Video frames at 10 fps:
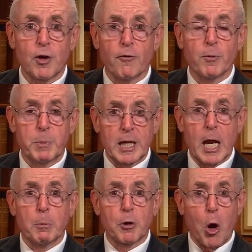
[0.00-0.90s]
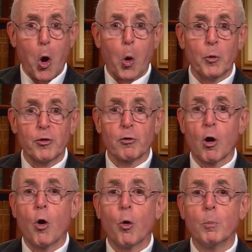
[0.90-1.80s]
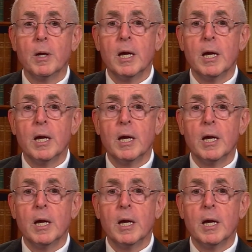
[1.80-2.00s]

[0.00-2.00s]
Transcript: of being able to own their home